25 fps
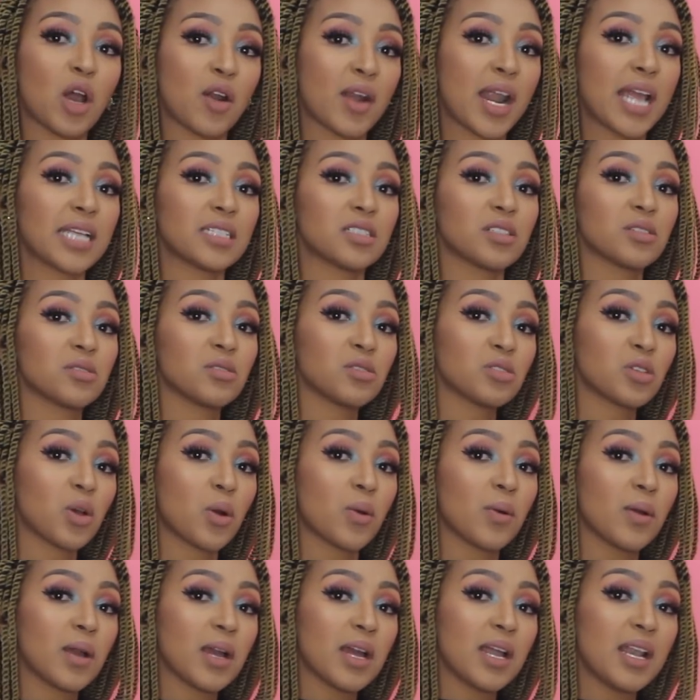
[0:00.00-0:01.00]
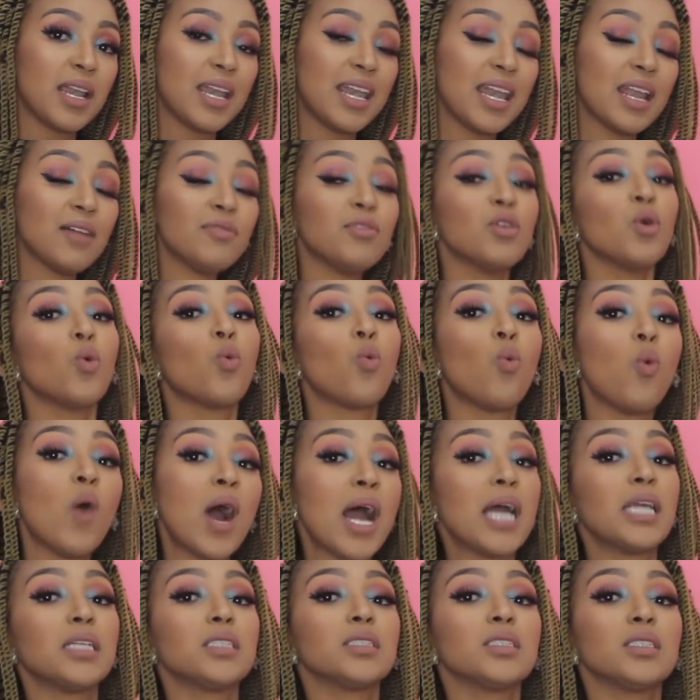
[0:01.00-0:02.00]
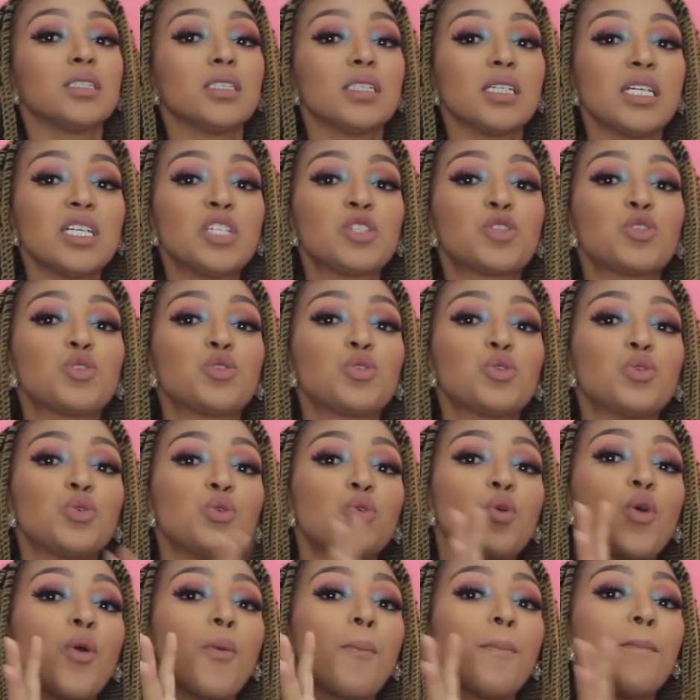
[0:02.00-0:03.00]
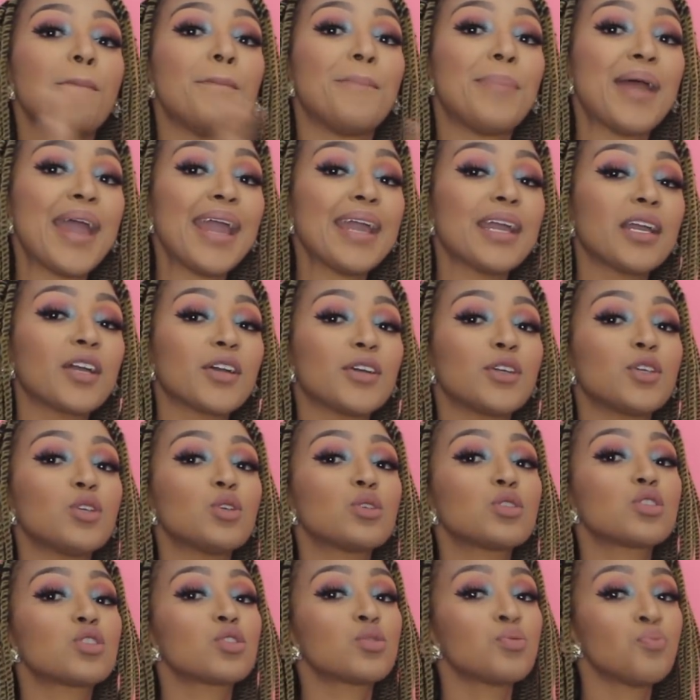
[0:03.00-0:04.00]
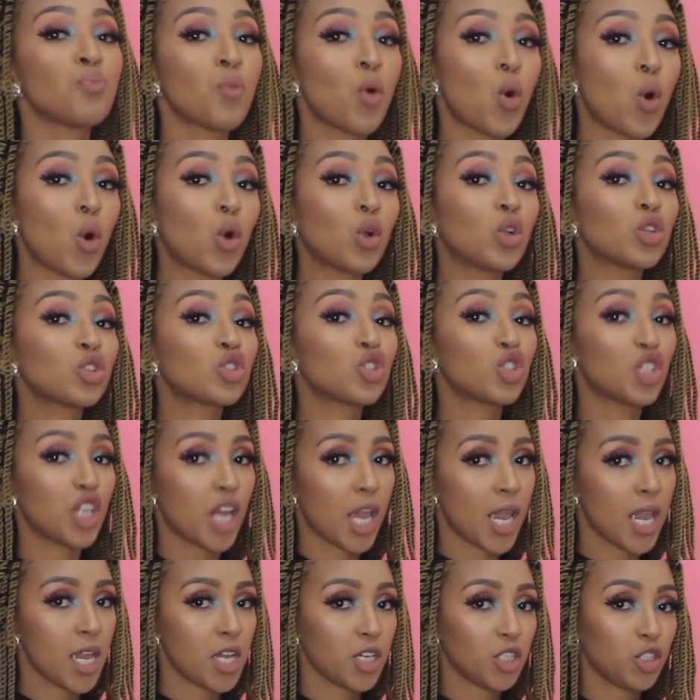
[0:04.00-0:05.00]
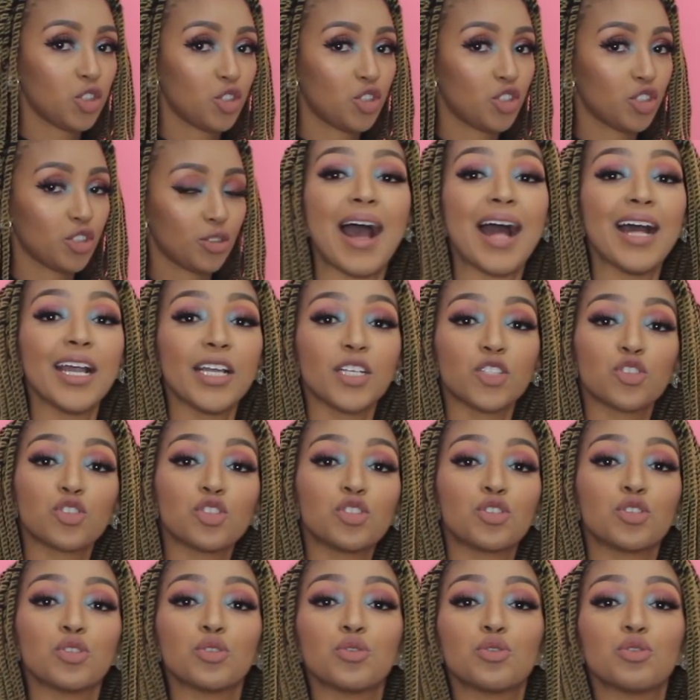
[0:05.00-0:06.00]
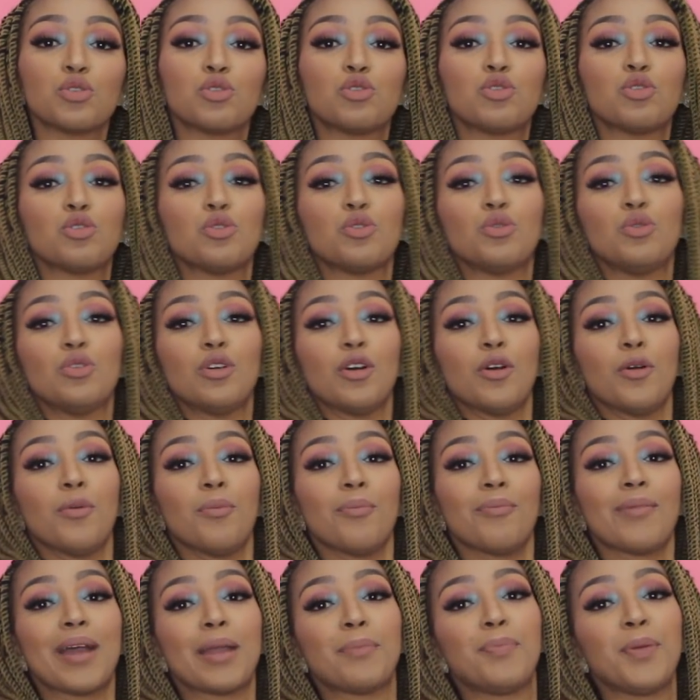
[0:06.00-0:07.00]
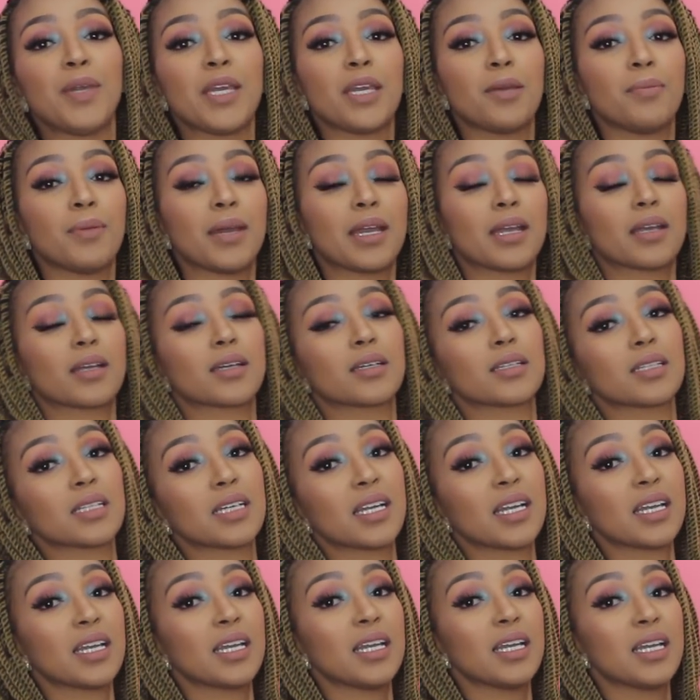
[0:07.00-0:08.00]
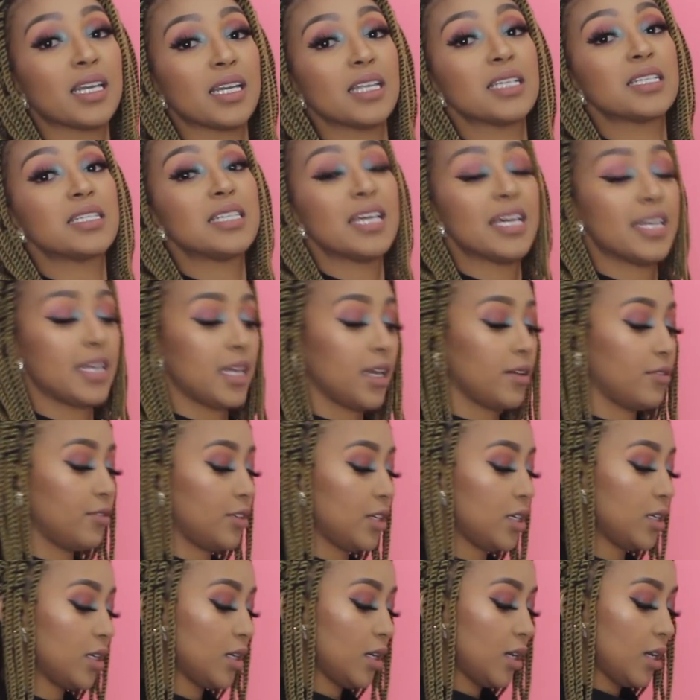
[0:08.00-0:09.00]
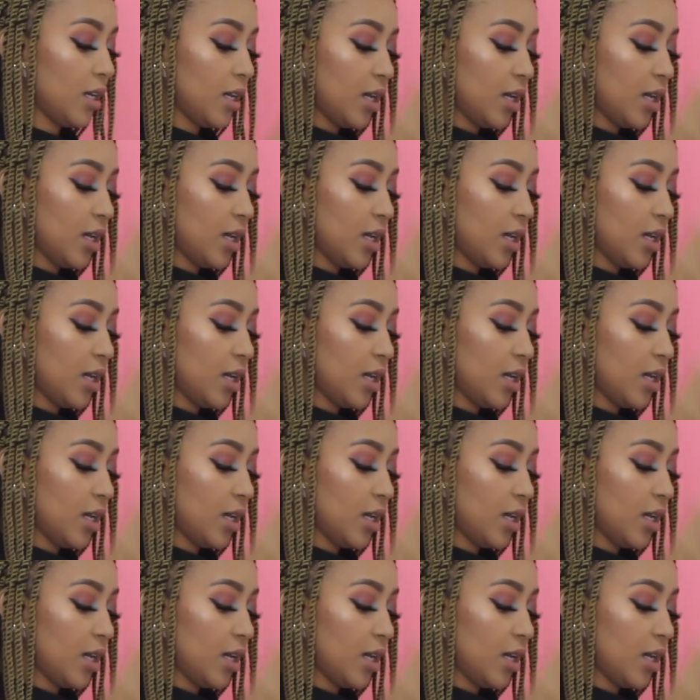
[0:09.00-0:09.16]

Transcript: all right? So level one is to bank your small change. I introduce you to my piggy bank. It is that heavy.